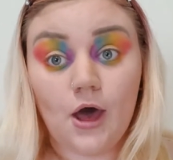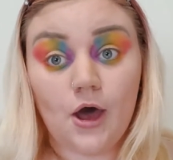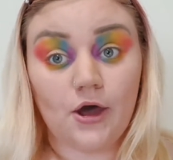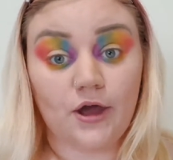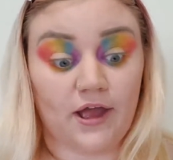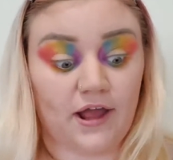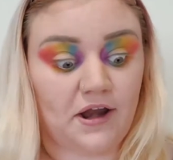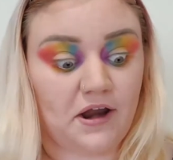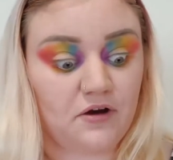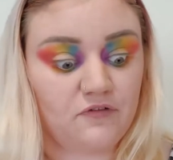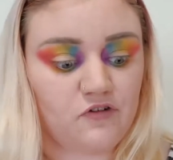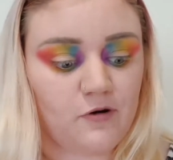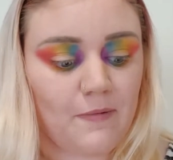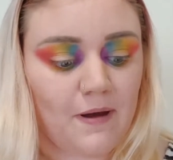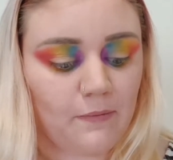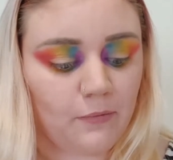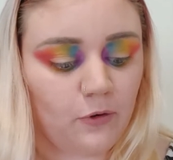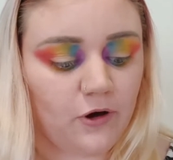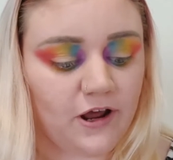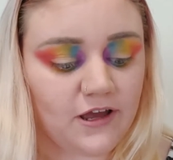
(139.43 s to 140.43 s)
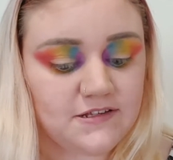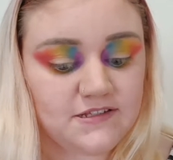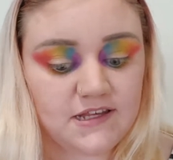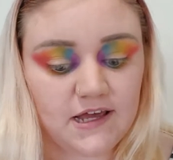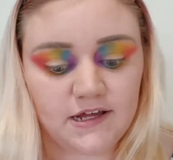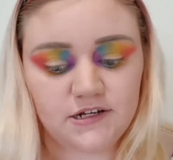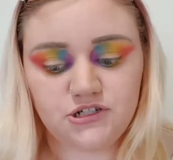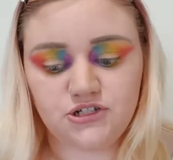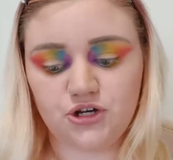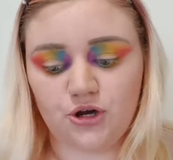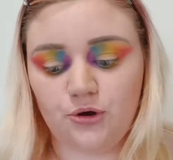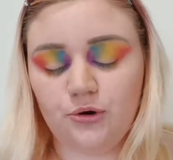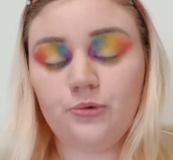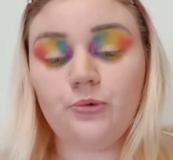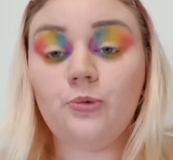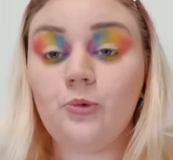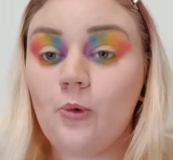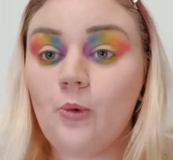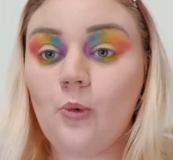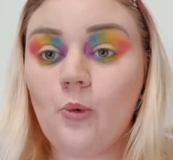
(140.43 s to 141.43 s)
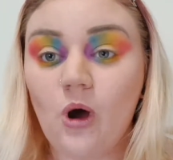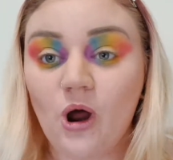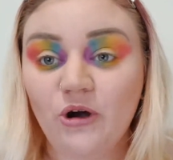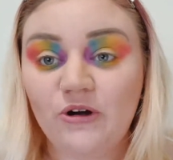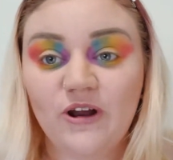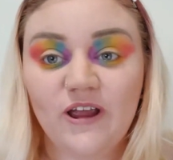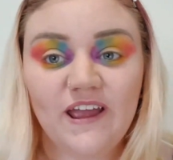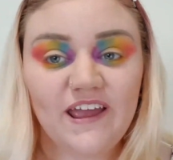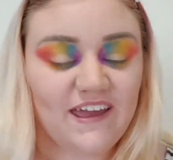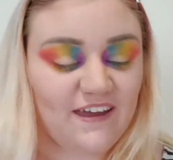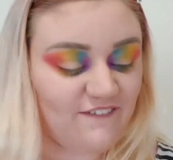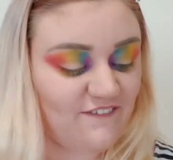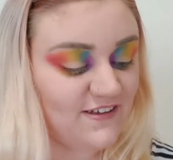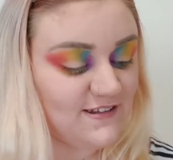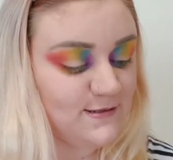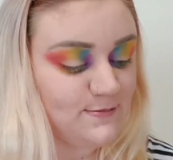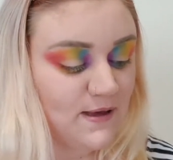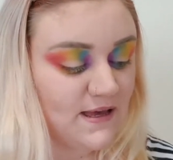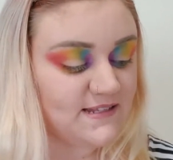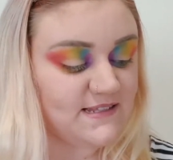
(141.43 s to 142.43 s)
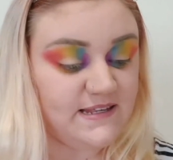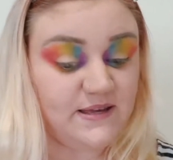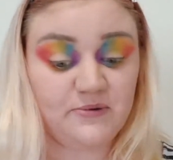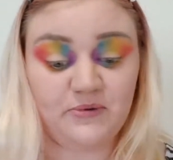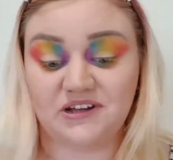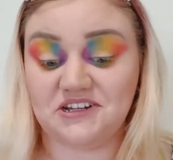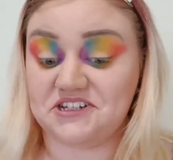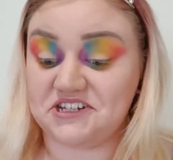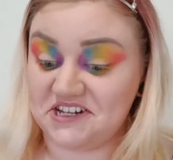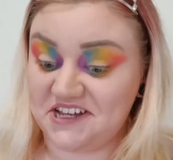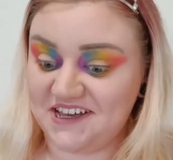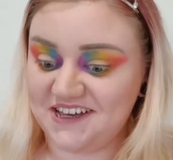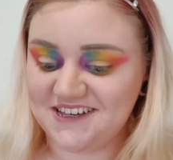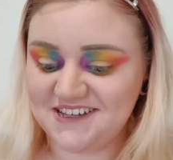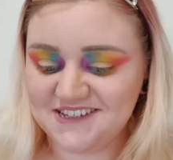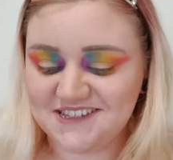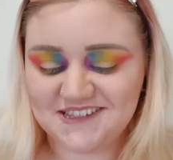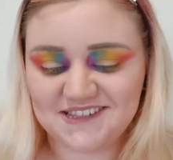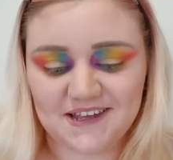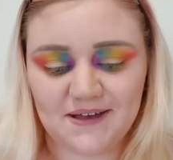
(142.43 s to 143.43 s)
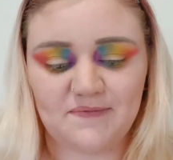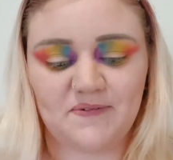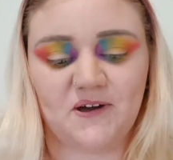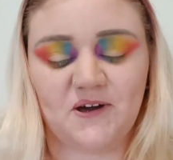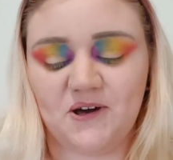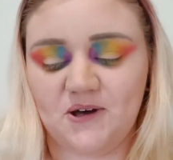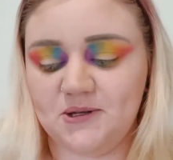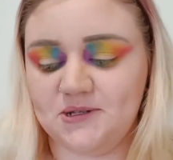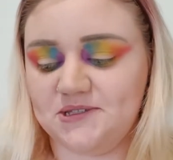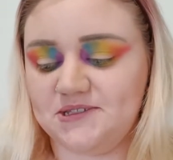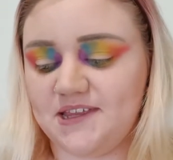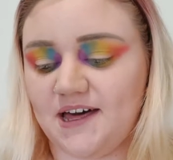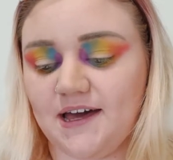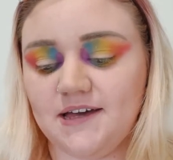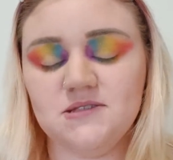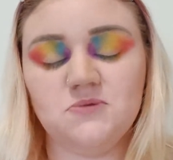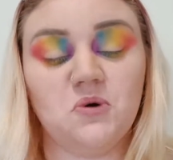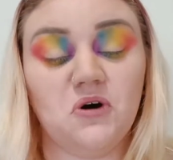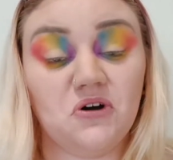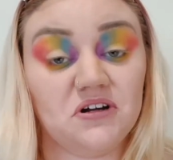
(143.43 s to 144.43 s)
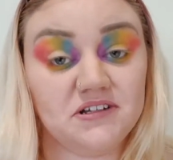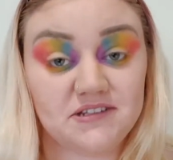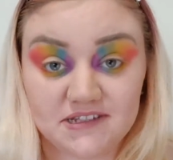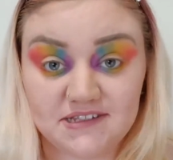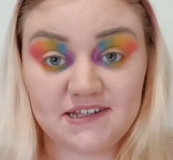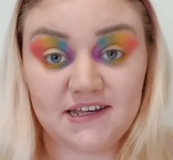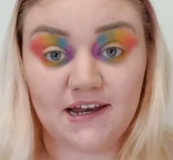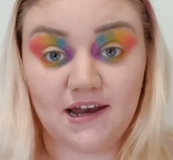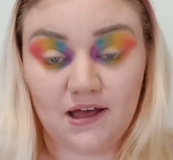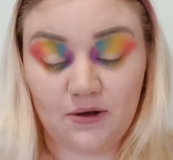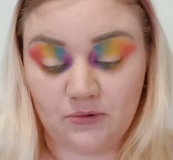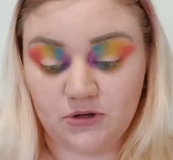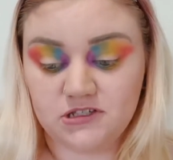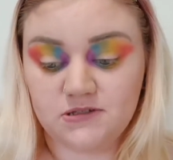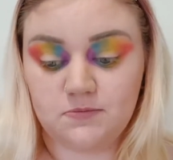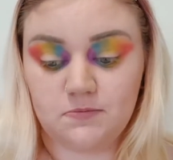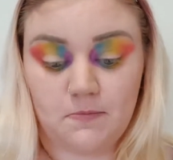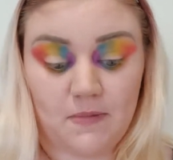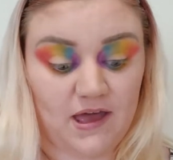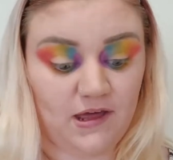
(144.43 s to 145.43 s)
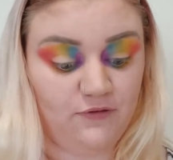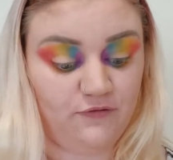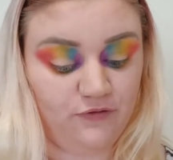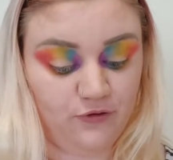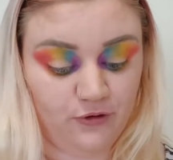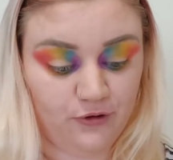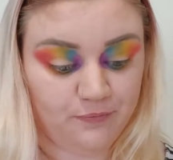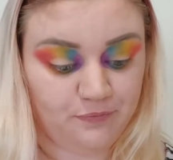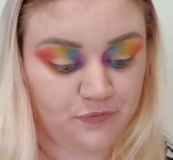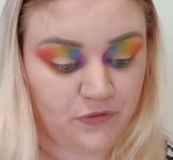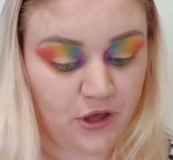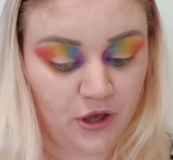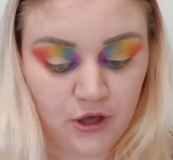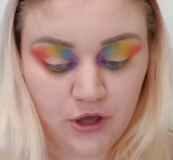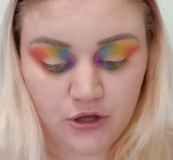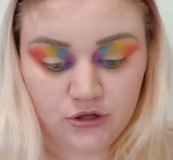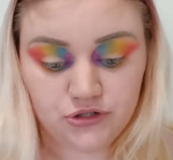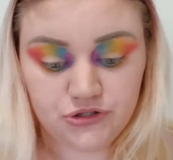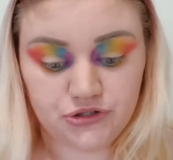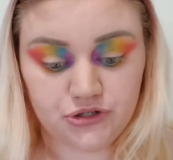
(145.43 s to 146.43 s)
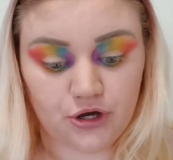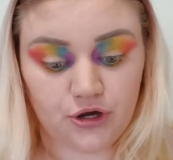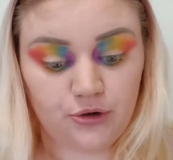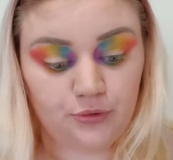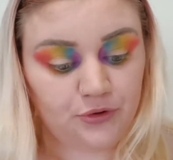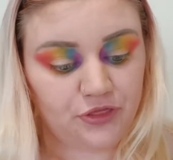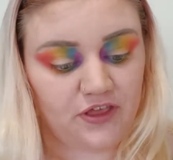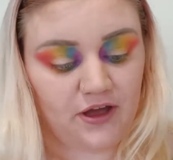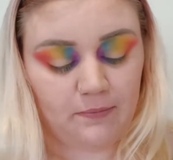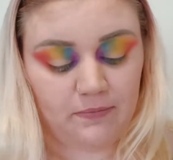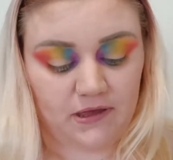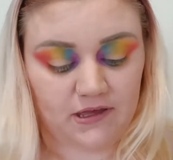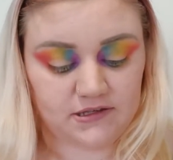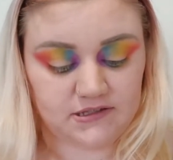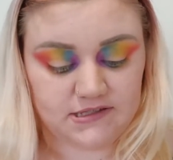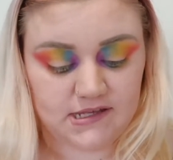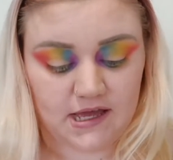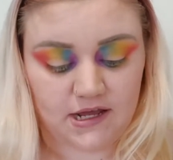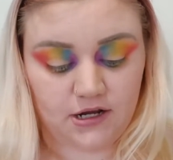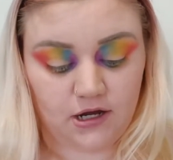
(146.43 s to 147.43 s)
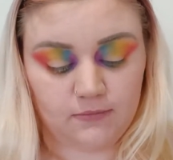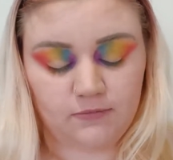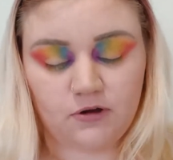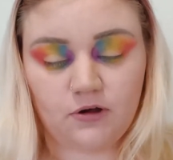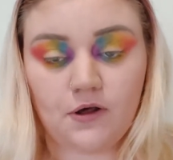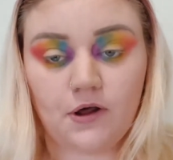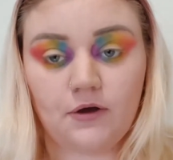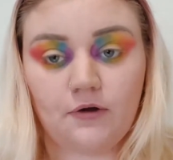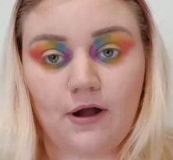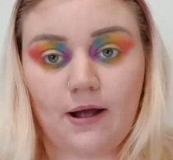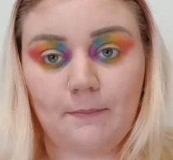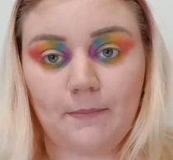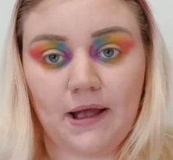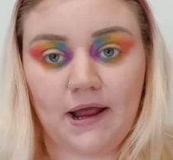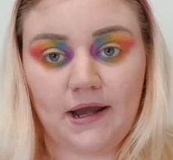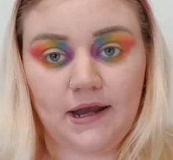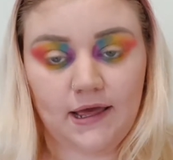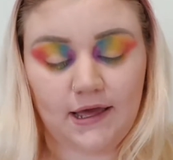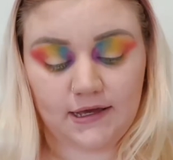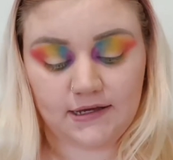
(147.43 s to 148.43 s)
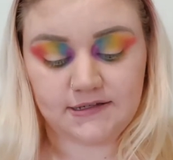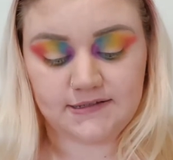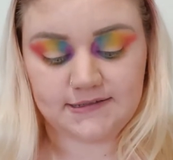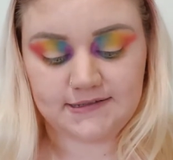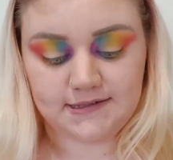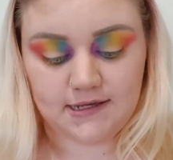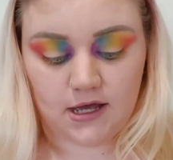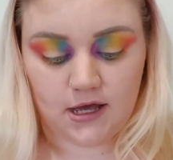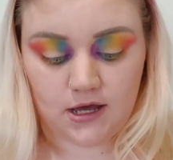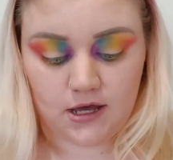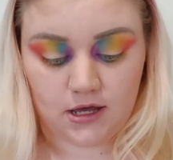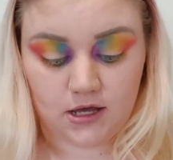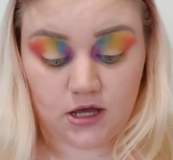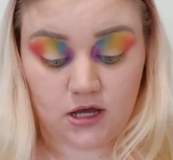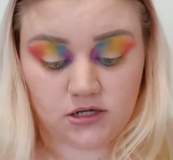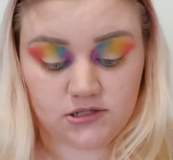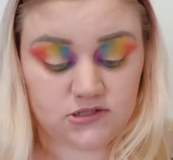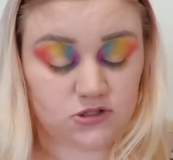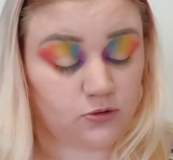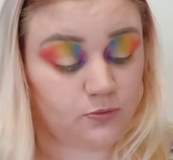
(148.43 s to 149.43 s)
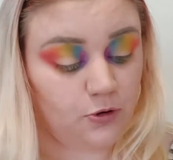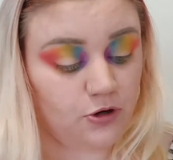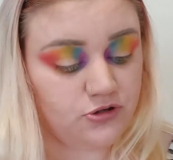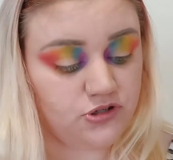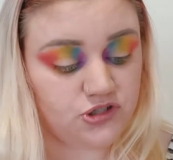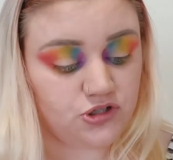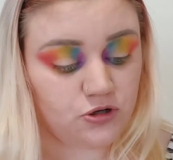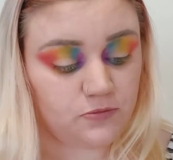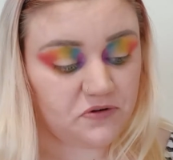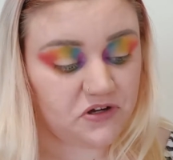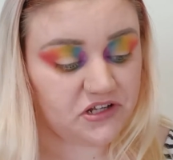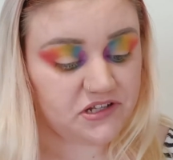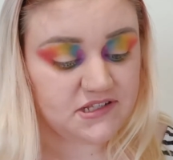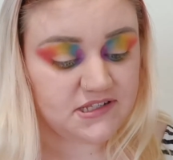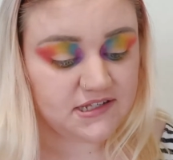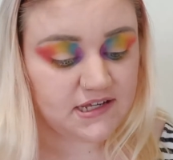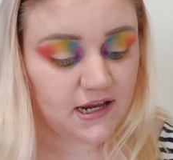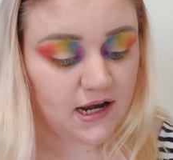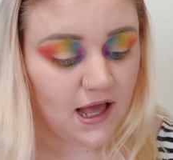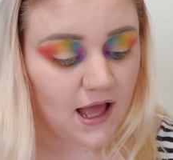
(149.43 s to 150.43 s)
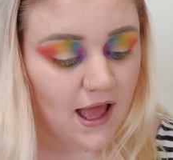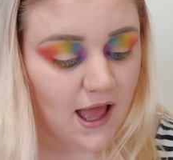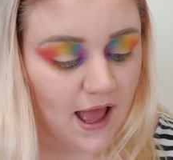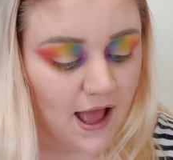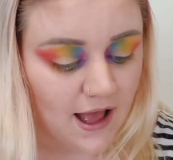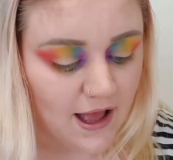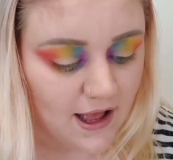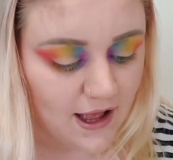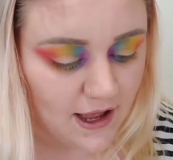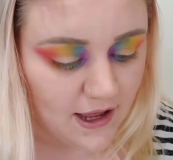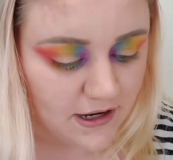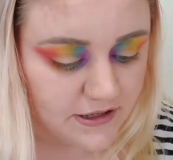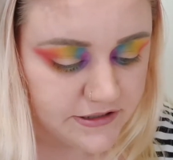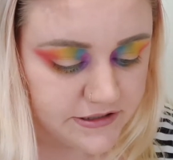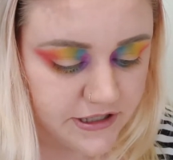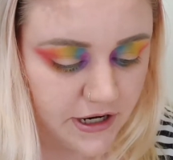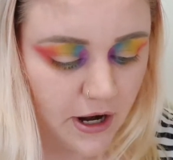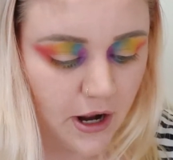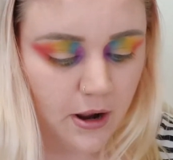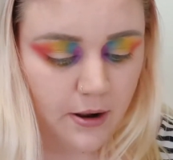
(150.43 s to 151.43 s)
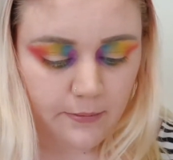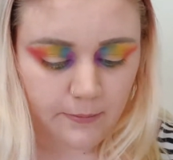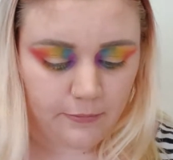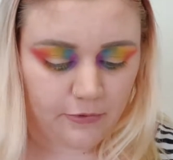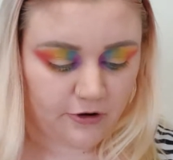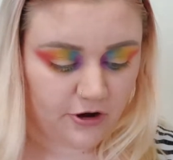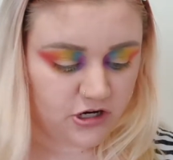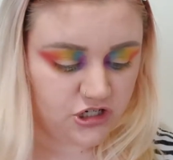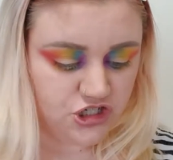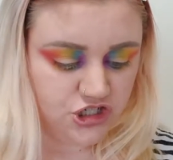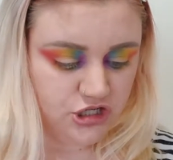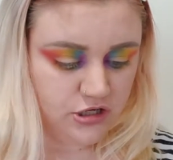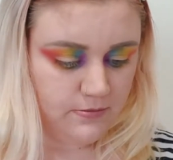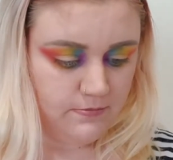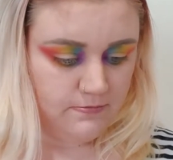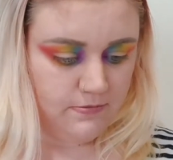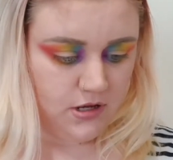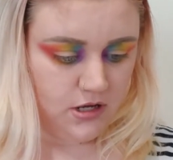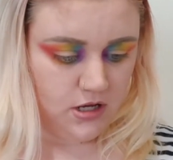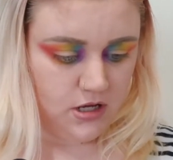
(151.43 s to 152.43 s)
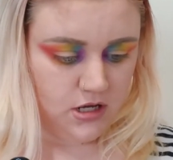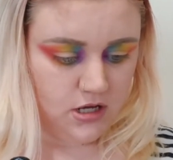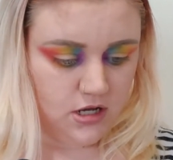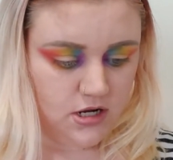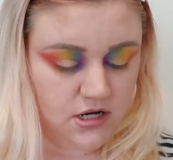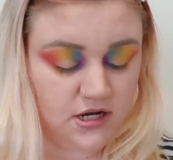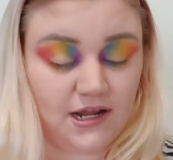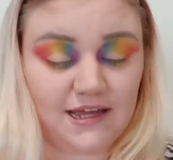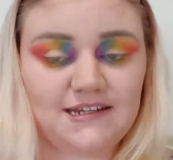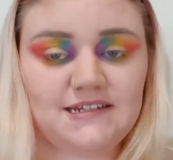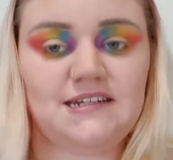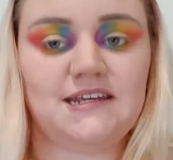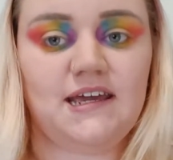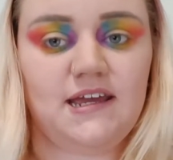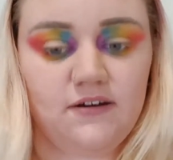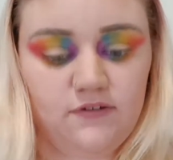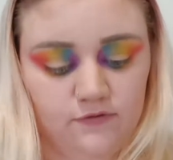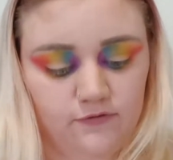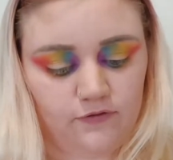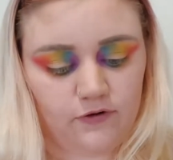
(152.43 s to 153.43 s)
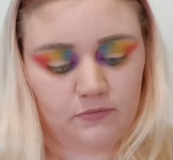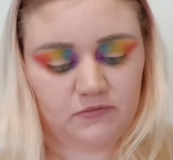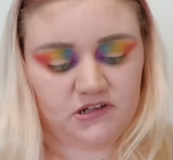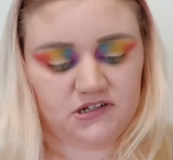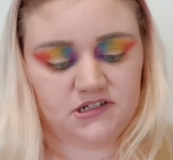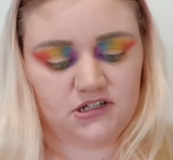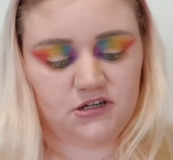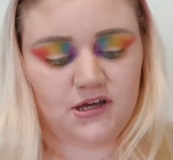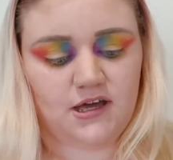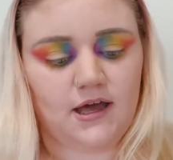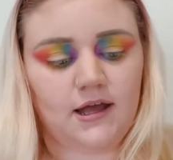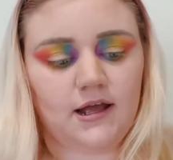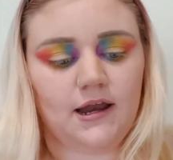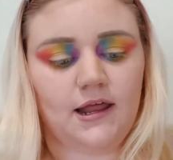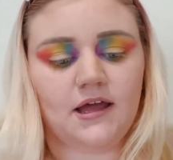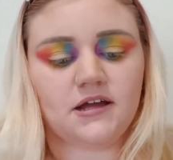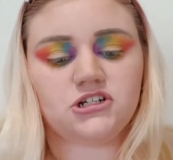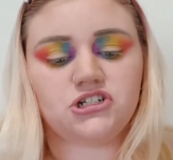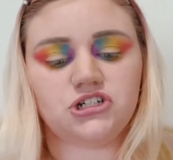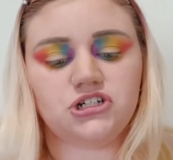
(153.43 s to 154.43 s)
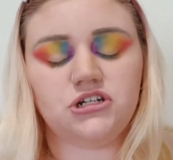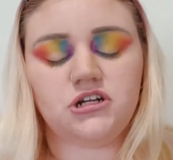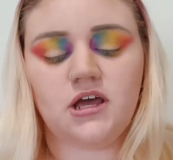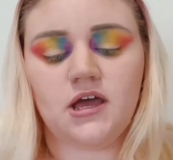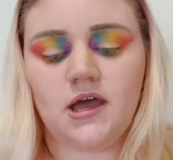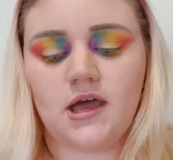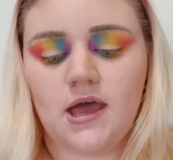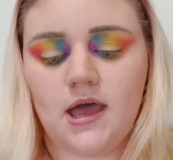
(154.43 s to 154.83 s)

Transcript: Okay, now remember what I said, don't worry if it's messy, which it is, because that is what concealer was made for. So with that being said, I'm gonna grab my NYX Can't Stop Won't Stop concealer and brush number 19 from the Do You Care collection.